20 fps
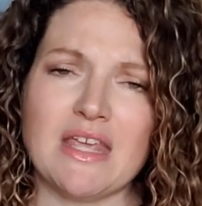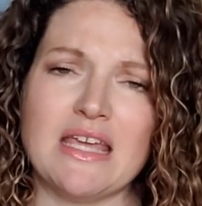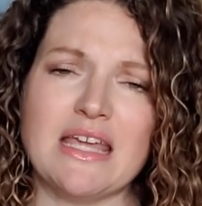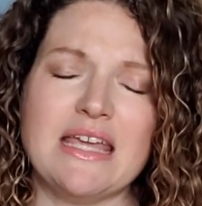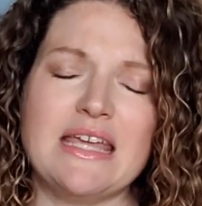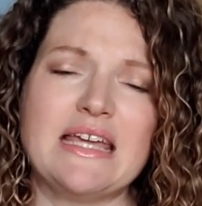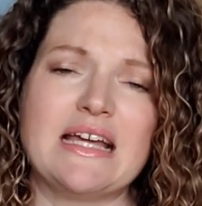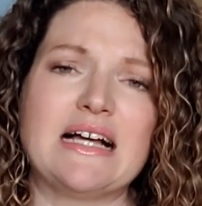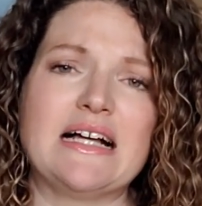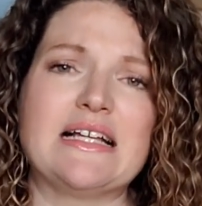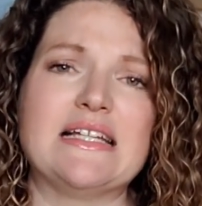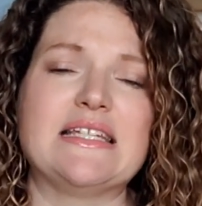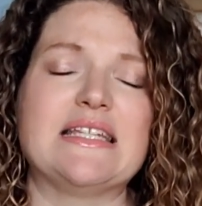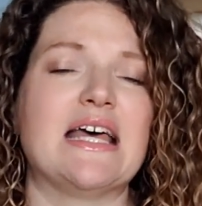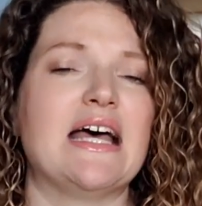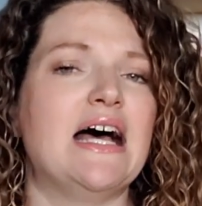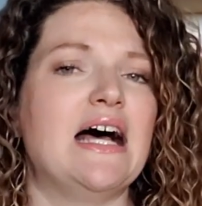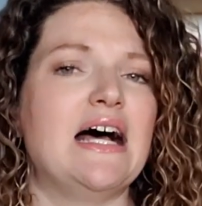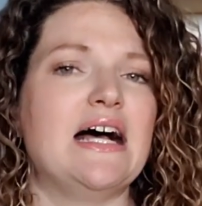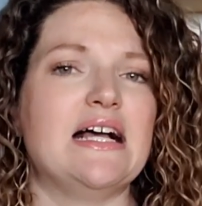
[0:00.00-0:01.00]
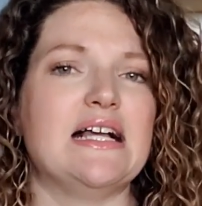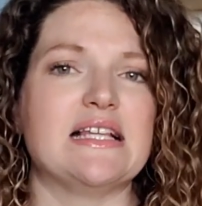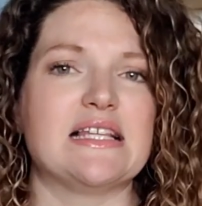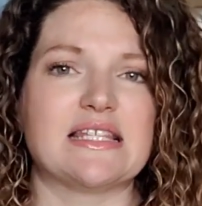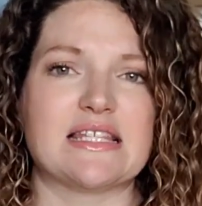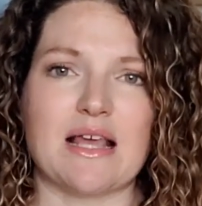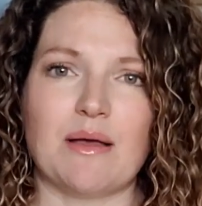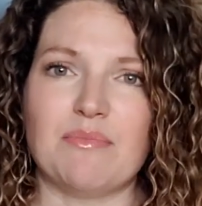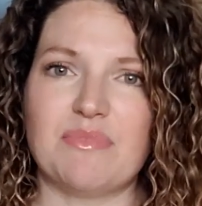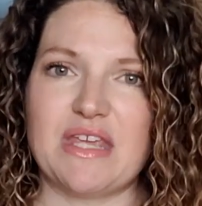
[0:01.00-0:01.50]
And
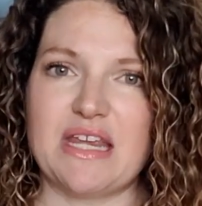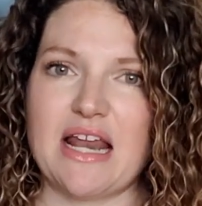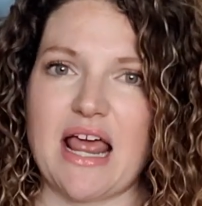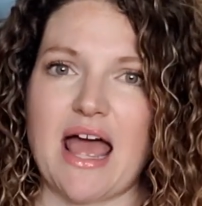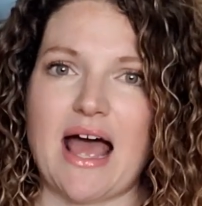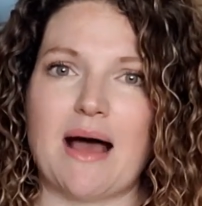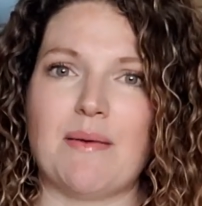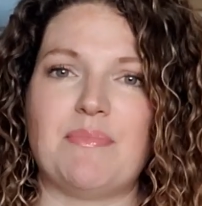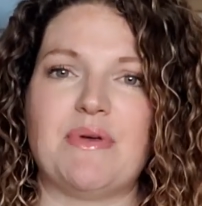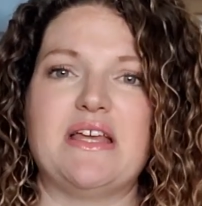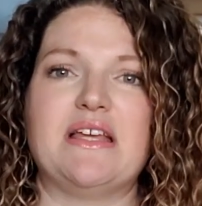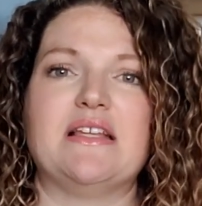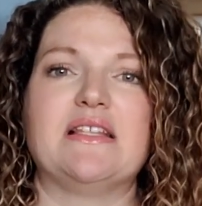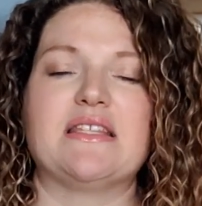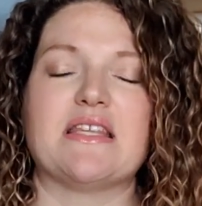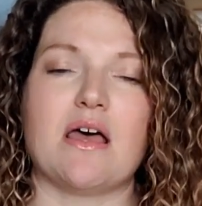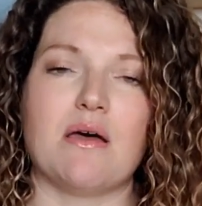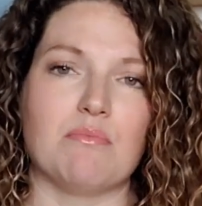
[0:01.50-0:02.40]
something happens,